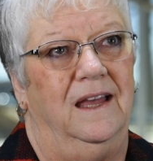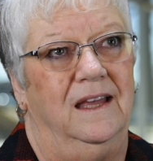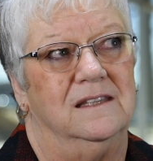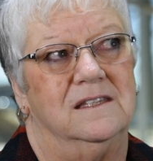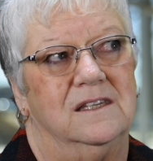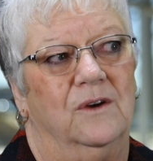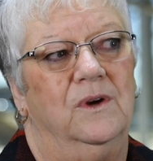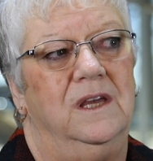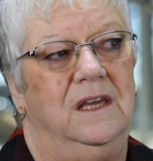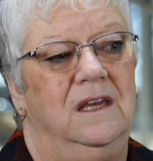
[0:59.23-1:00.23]
And
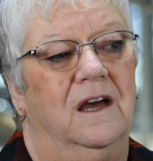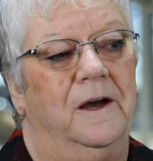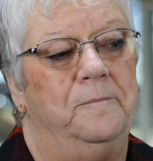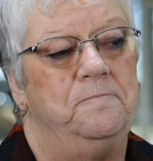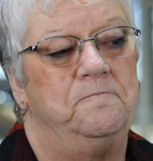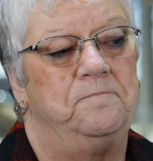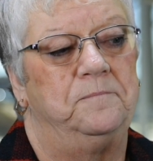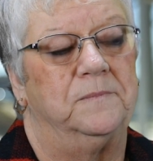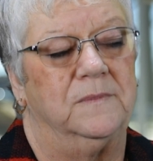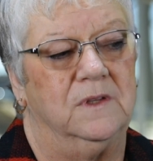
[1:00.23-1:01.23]
so he
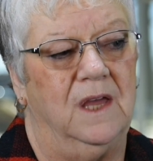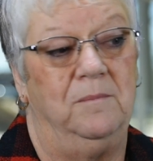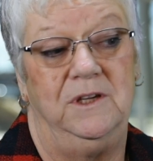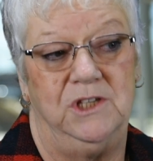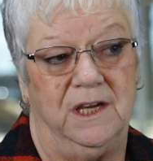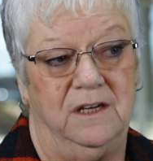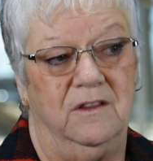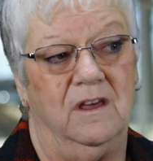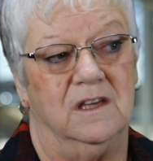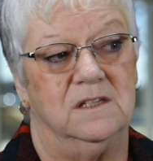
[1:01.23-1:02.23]
had me check
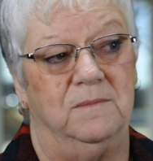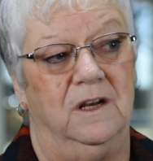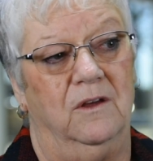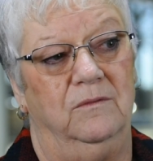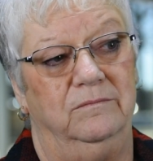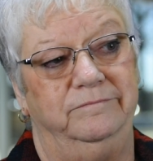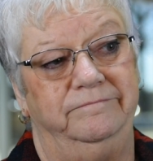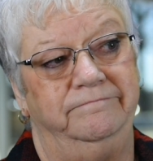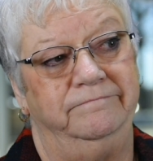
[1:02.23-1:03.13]
into the hospital on